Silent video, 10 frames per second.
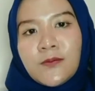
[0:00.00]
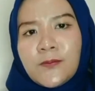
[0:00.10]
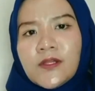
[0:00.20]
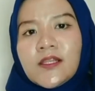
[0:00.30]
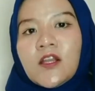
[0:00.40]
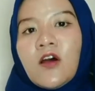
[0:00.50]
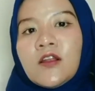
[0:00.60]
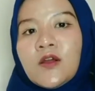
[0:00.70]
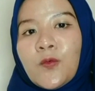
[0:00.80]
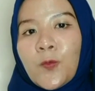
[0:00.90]
building
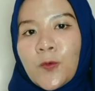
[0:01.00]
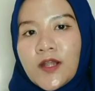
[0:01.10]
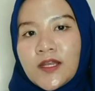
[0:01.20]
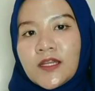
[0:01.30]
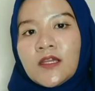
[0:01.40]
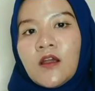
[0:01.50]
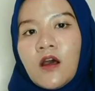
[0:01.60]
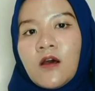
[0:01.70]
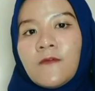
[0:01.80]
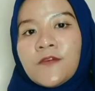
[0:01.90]
on a work
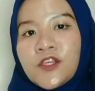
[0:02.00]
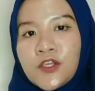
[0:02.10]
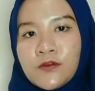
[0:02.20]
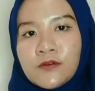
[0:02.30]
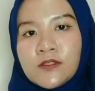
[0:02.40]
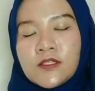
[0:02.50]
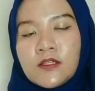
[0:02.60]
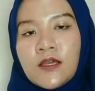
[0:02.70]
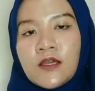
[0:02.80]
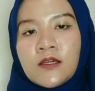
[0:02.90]
of Hughes
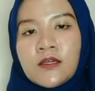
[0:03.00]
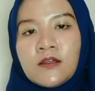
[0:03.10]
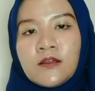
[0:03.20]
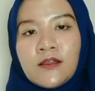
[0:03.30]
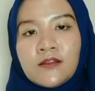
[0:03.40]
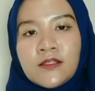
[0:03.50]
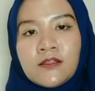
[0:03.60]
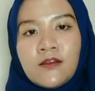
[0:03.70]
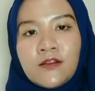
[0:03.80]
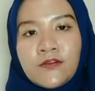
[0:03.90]

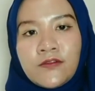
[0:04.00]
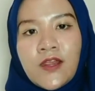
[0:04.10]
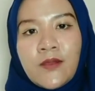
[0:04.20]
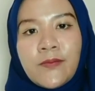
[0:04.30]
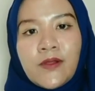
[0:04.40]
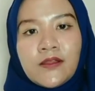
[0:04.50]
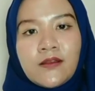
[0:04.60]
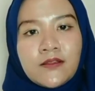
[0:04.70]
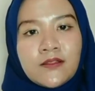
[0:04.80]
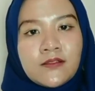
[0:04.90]
1993 and Balley
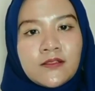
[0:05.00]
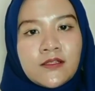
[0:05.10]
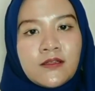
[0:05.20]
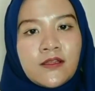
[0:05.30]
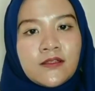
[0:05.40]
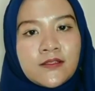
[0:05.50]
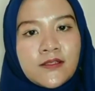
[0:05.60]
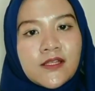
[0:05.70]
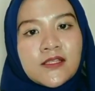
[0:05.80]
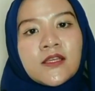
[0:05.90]

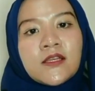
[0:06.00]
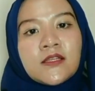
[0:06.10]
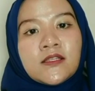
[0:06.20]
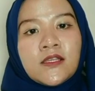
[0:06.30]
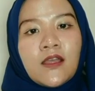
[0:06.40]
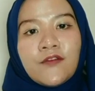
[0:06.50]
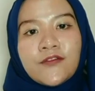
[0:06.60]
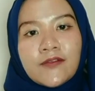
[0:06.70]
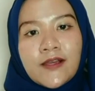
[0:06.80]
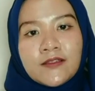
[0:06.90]
1996, he
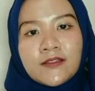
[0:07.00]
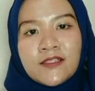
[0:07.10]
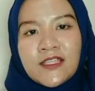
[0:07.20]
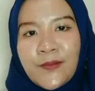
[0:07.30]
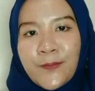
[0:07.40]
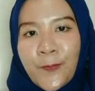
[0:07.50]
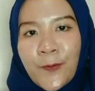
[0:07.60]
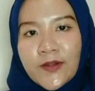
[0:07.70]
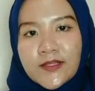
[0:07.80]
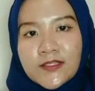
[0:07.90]
underlined the
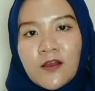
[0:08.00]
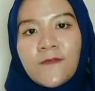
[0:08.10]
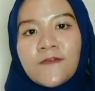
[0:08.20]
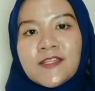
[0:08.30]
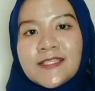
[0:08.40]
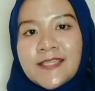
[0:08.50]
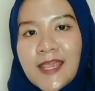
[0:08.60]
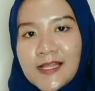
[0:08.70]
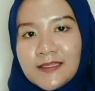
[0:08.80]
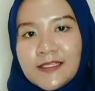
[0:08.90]
importance of
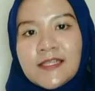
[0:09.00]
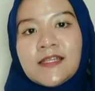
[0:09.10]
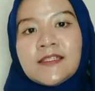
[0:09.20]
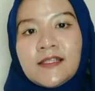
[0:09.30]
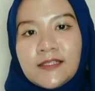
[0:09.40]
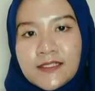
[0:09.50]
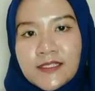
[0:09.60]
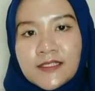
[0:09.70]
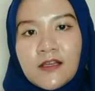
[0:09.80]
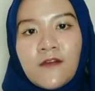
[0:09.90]
detail in
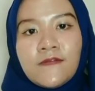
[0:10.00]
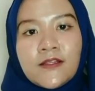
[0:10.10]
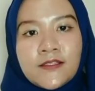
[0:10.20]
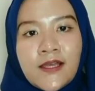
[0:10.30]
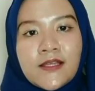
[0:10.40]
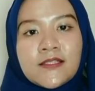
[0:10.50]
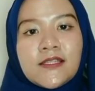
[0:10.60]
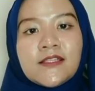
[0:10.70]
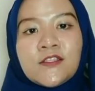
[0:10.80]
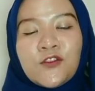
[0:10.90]
analysis of the task
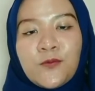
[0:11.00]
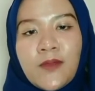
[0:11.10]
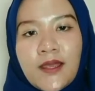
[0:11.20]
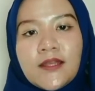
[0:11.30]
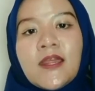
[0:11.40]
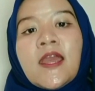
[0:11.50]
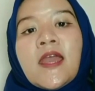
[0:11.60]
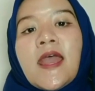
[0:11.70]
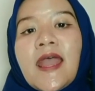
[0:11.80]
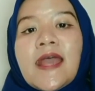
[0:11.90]
instrument
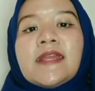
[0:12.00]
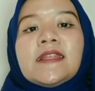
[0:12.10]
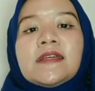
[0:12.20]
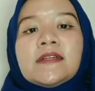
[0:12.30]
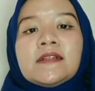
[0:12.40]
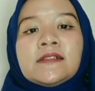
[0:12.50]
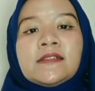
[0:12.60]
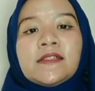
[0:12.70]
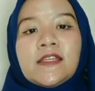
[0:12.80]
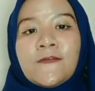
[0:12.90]
and
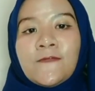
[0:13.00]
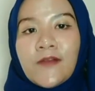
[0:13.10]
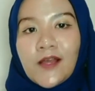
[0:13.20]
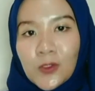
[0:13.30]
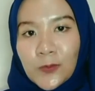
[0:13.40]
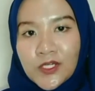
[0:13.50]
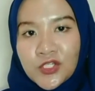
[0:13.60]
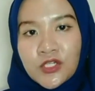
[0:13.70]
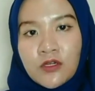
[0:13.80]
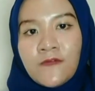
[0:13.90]
an
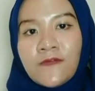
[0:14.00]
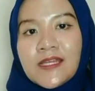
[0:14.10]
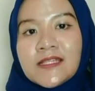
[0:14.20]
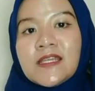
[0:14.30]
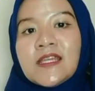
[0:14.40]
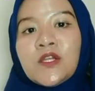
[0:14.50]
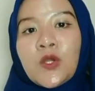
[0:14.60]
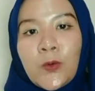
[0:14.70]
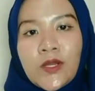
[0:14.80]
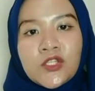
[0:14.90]
evaluation of its
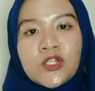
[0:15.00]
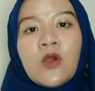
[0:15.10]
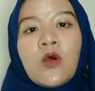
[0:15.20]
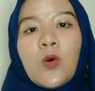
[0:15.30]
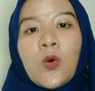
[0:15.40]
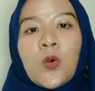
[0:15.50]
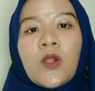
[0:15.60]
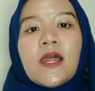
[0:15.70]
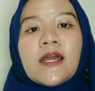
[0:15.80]
encouraged or